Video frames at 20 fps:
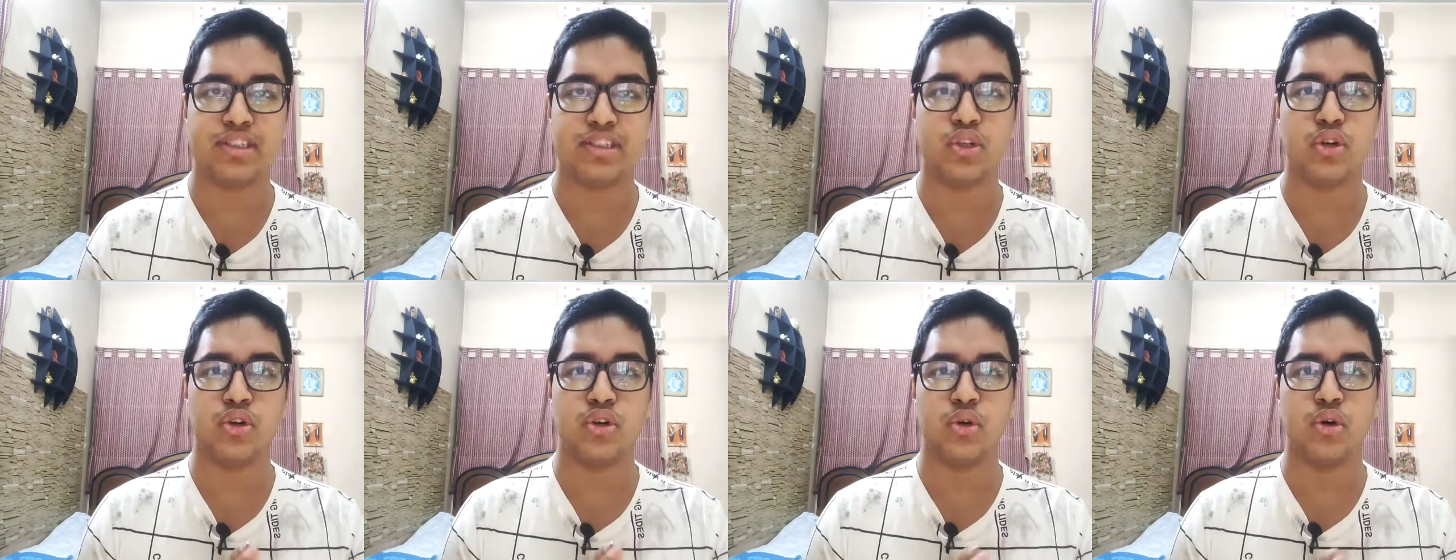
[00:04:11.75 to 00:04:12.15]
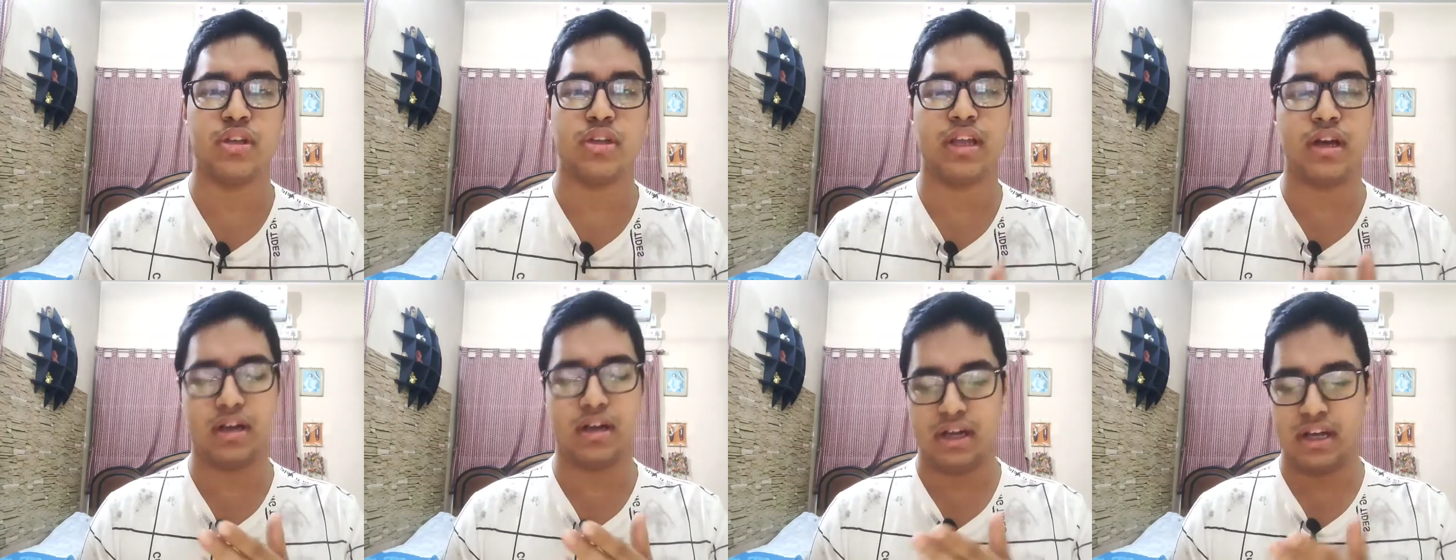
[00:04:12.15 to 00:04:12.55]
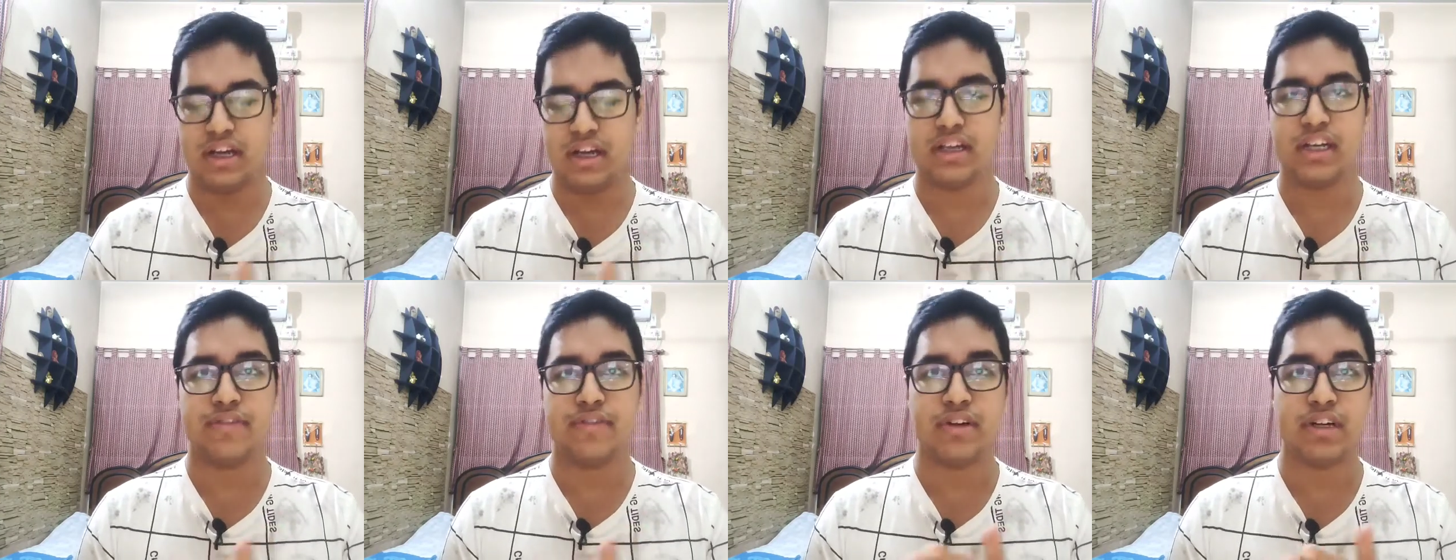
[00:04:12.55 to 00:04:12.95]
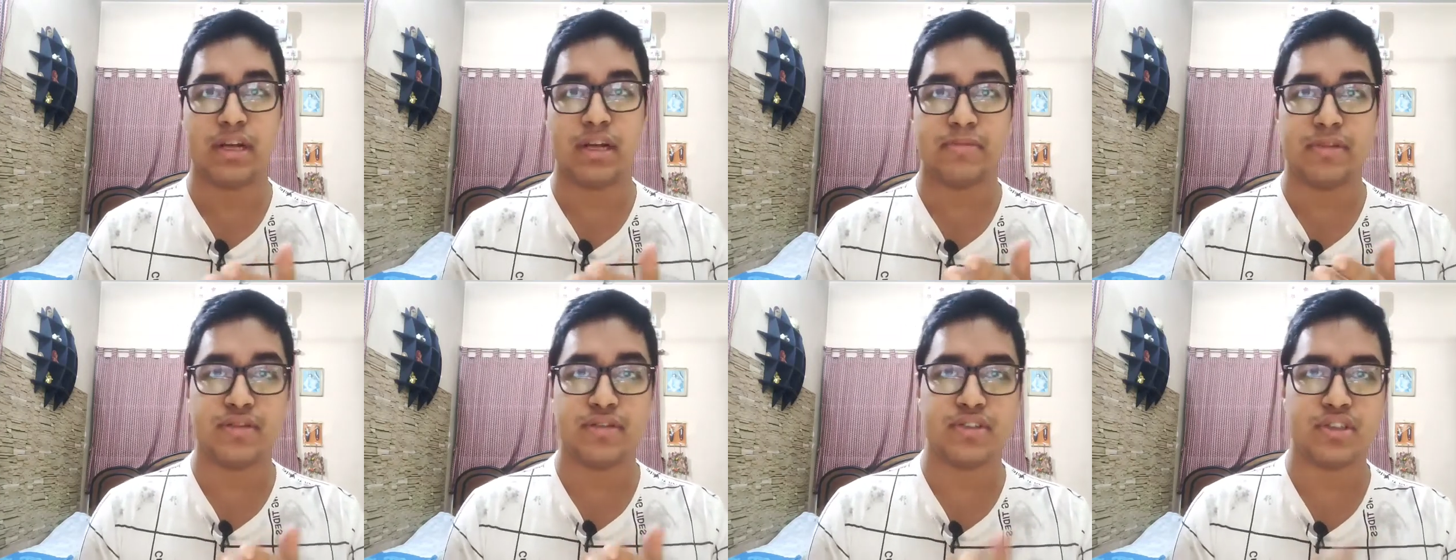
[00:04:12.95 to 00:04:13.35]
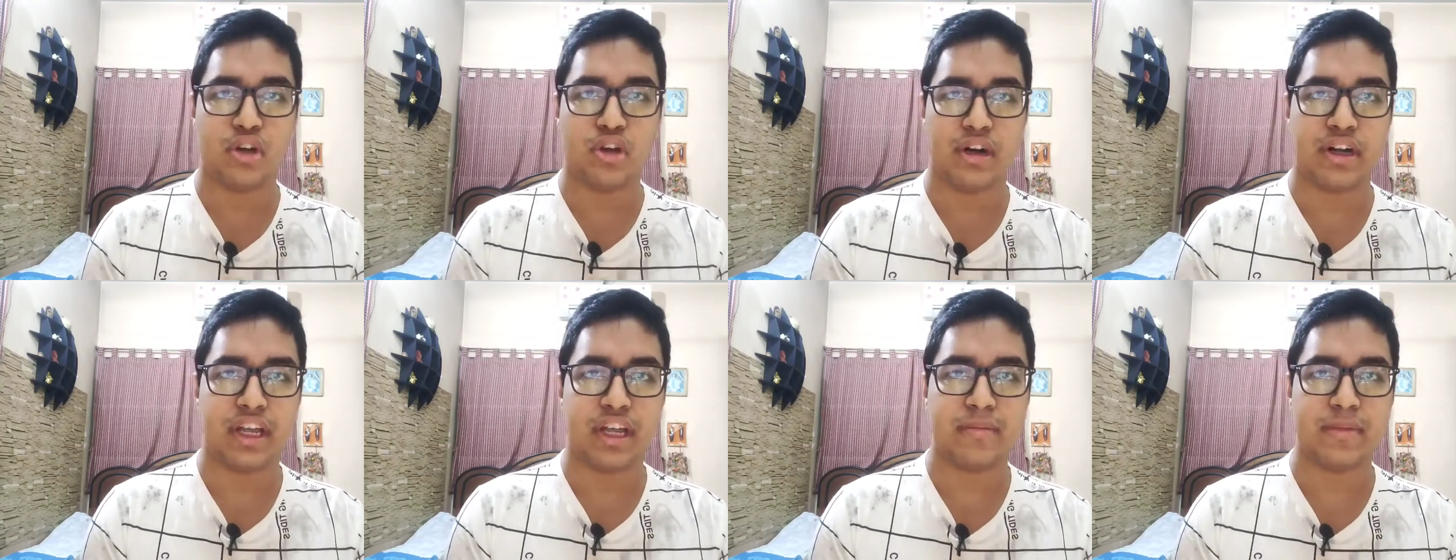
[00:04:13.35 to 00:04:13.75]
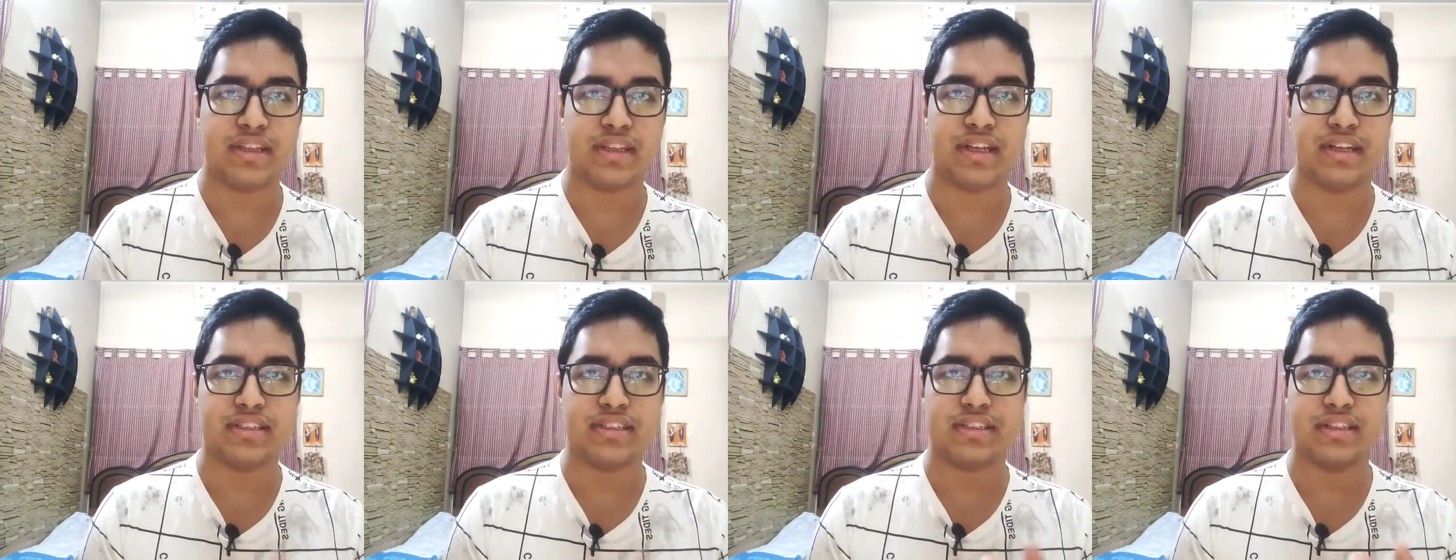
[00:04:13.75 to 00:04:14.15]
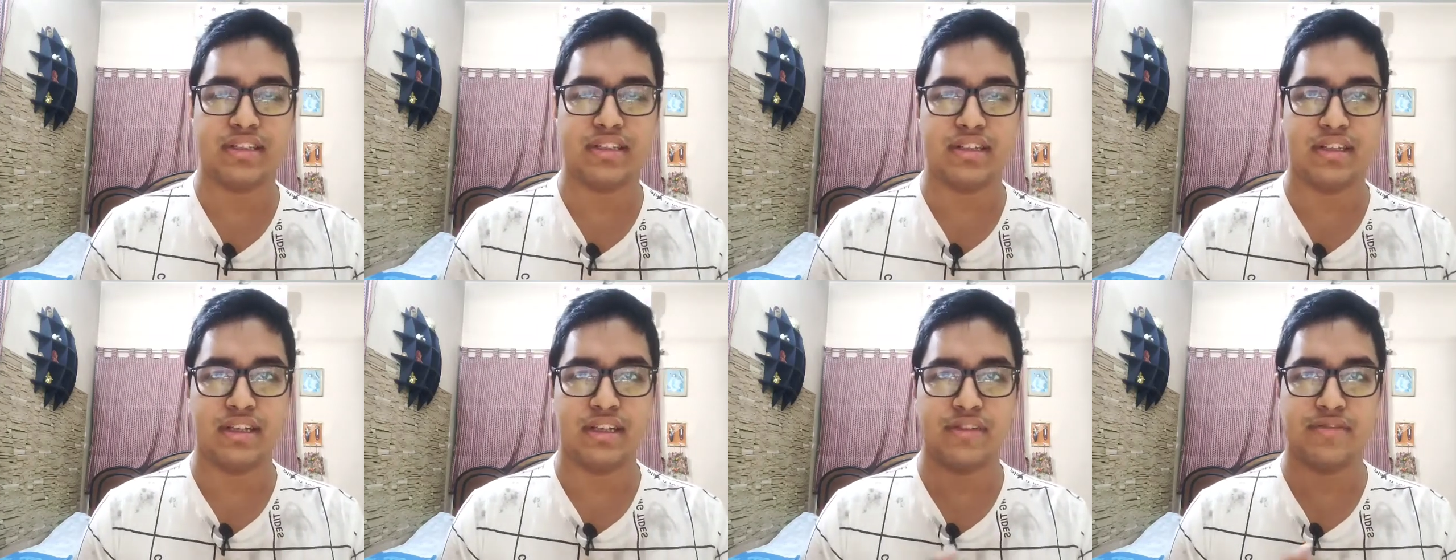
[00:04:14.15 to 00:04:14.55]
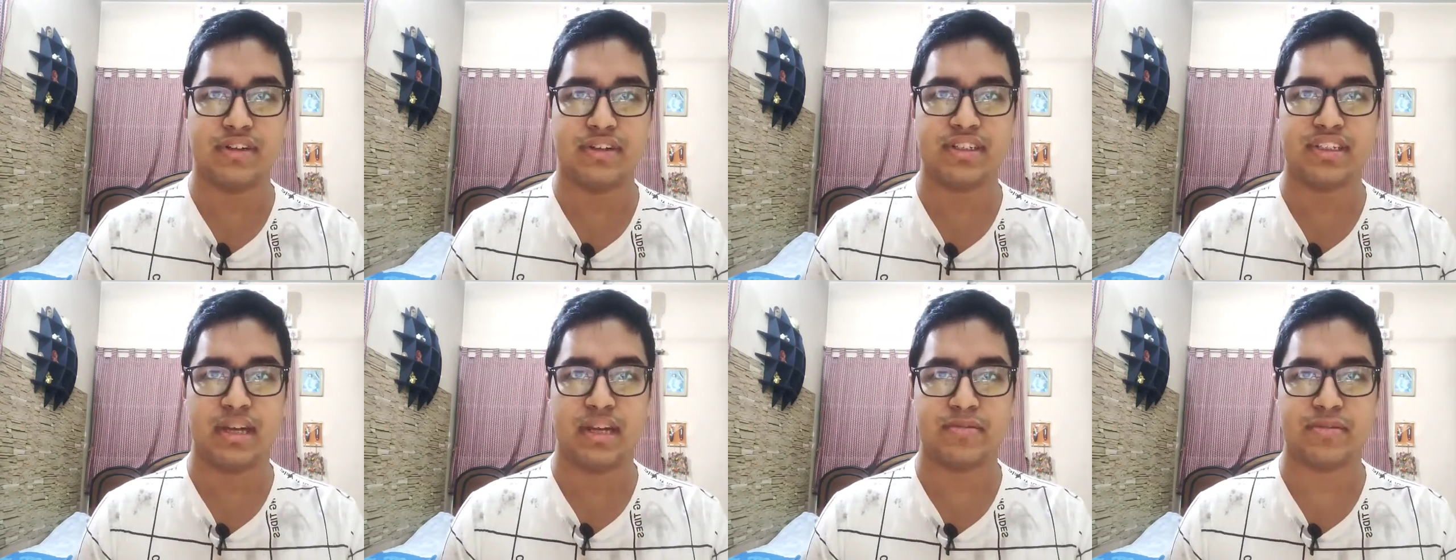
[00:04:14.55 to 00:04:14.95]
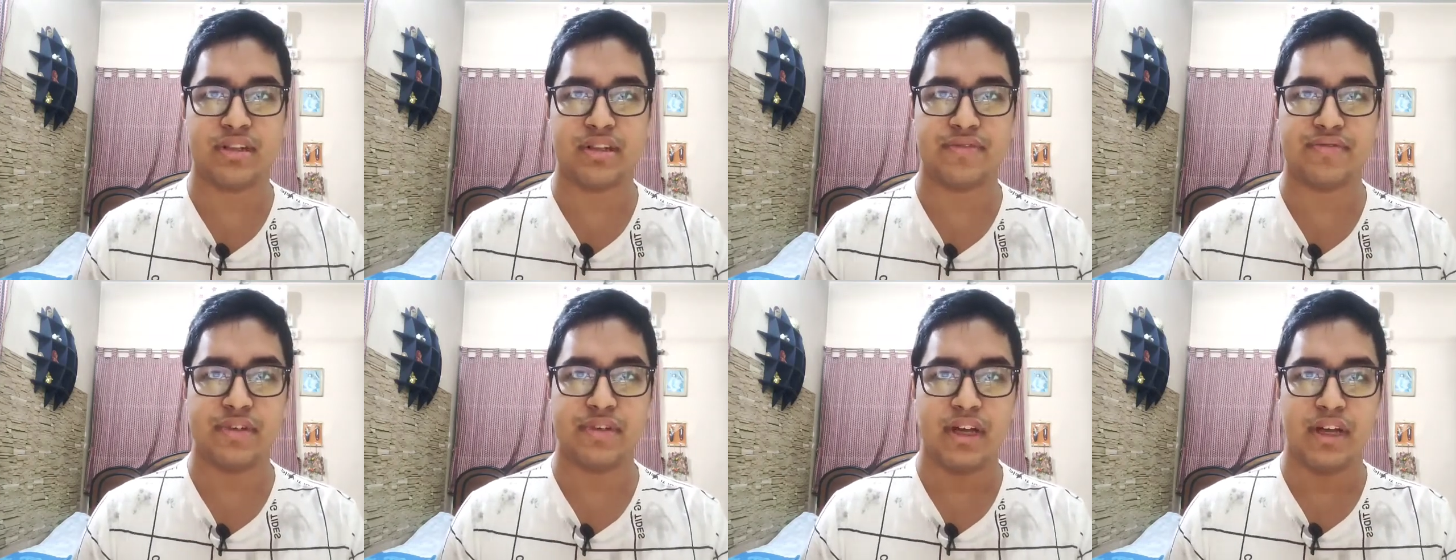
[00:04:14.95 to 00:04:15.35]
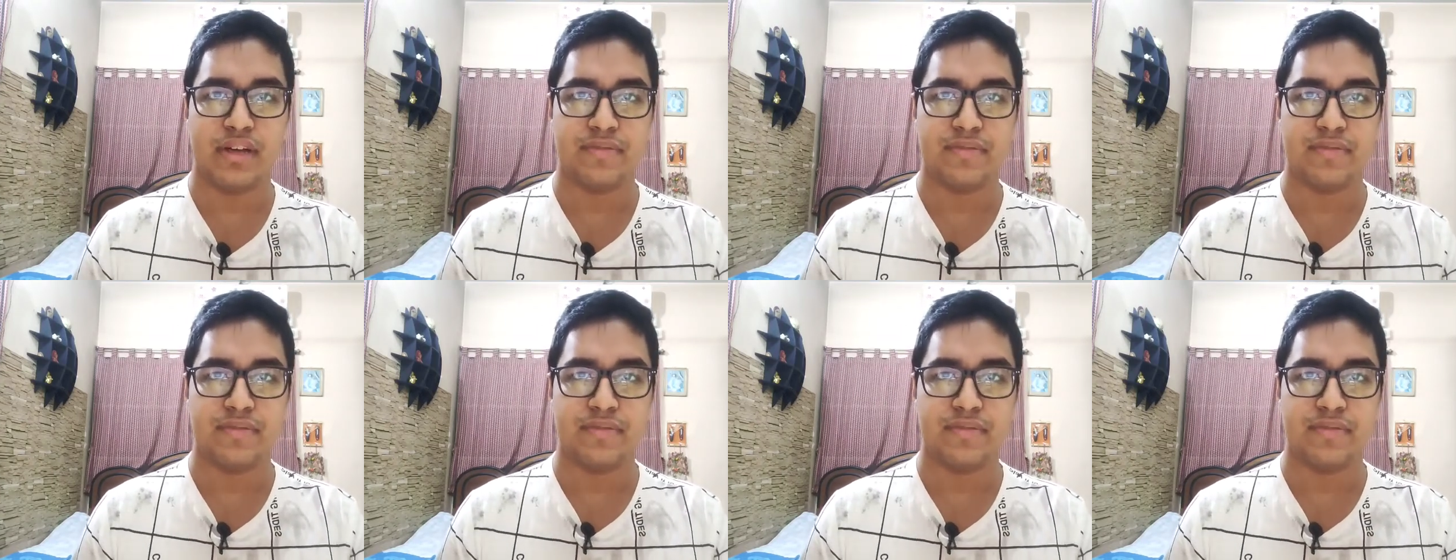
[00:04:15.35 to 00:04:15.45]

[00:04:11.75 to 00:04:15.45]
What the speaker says: So know the different types of sorting methods, the different types of